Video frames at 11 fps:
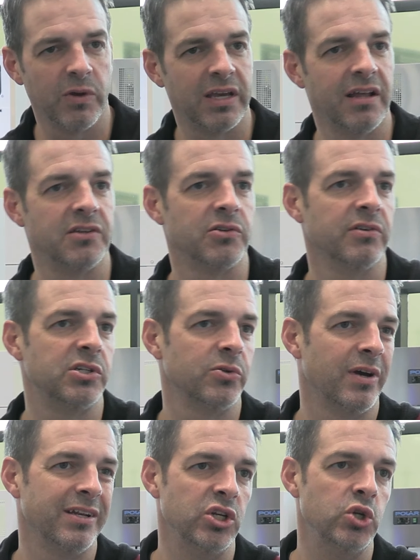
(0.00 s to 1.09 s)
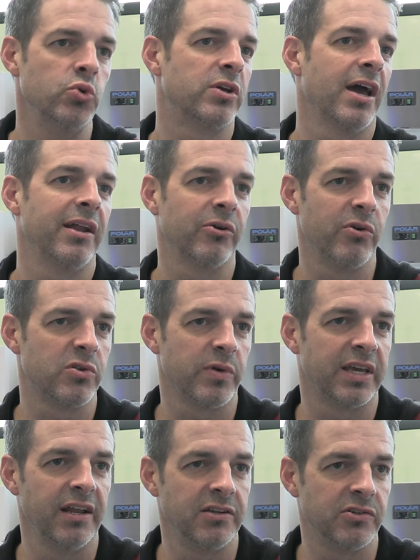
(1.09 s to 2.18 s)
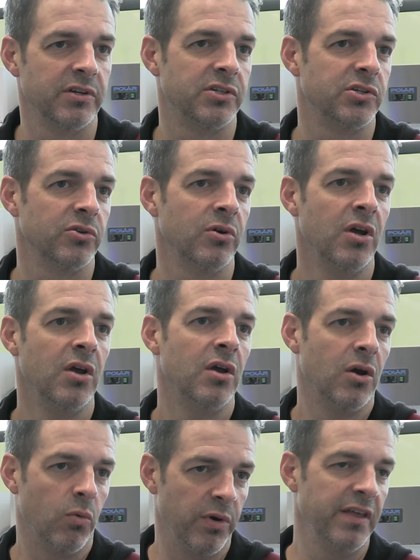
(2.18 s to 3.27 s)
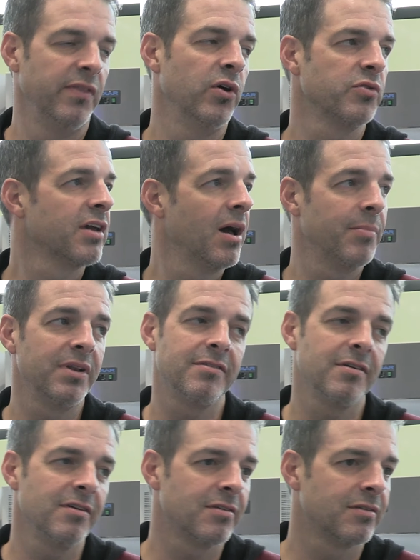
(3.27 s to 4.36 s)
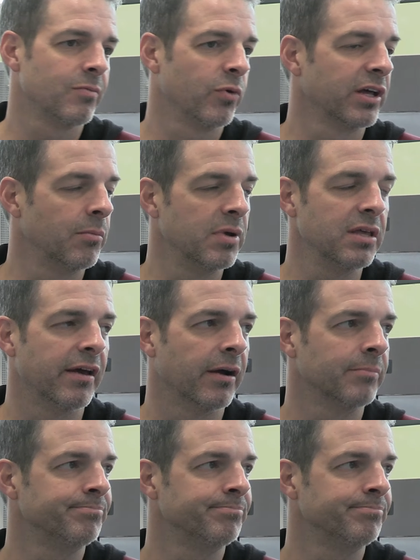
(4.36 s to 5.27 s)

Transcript: we can enter into, any new categories we can enter into within those competencies, we're going to be there.